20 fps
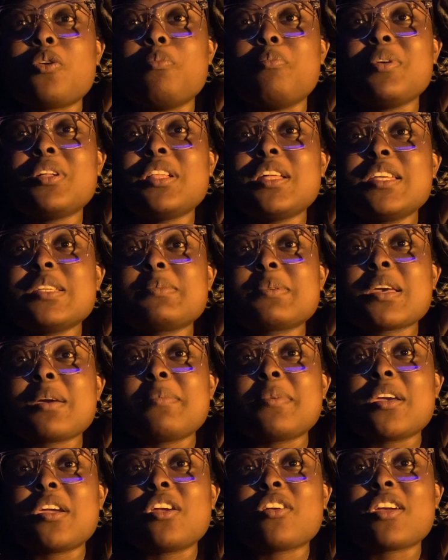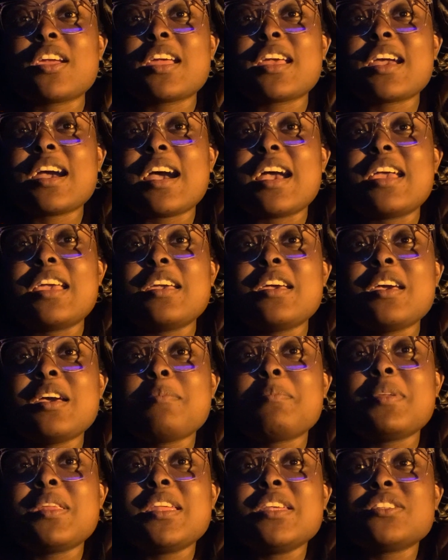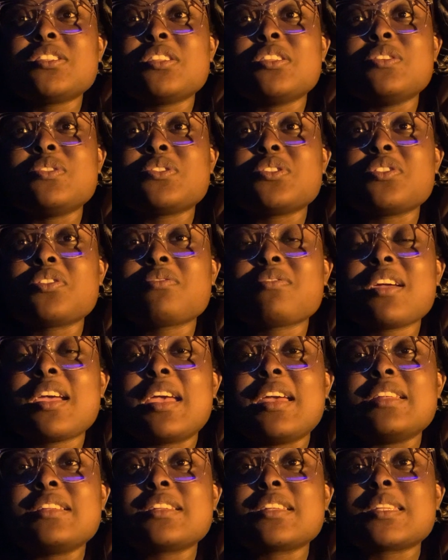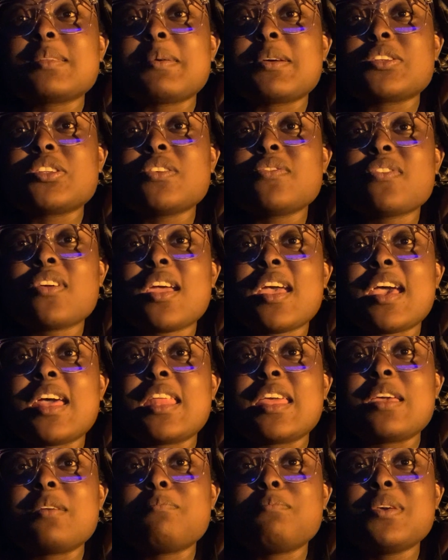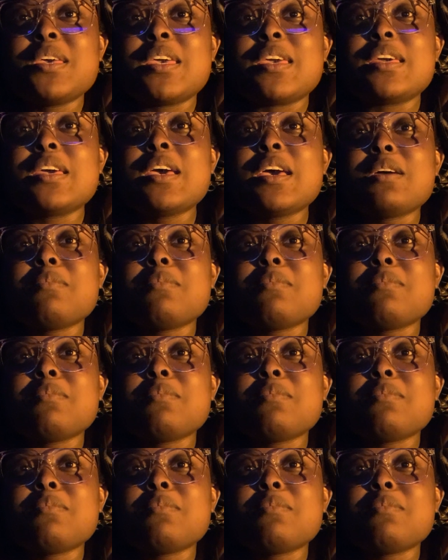Billy's becoming a great guy, but he needs to loosen the reins, especially for Eddie and Pete.